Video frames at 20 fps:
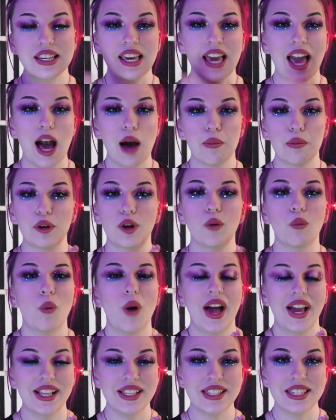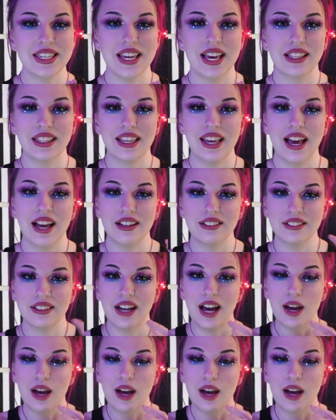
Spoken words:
a capital YT at the end.